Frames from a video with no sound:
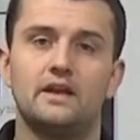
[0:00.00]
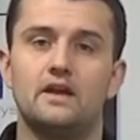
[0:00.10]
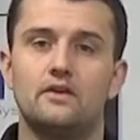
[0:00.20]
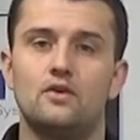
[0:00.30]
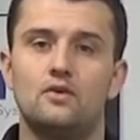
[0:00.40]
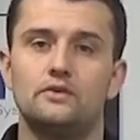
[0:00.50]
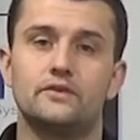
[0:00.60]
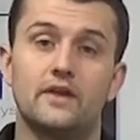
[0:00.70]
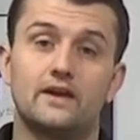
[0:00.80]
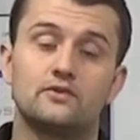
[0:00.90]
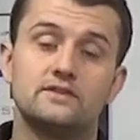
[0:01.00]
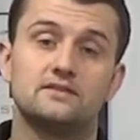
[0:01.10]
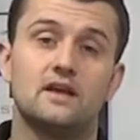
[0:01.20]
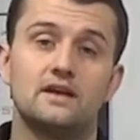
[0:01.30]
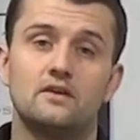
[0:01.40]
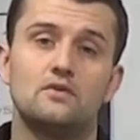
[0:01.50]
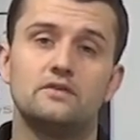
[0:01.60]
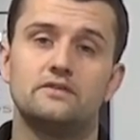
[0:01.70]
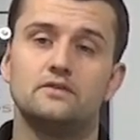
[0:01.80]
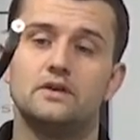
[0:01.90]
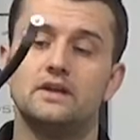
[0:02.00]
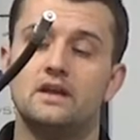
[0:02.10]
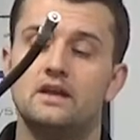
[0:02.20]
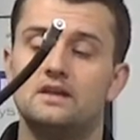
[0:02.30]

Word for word: air hose or that grease line going to it,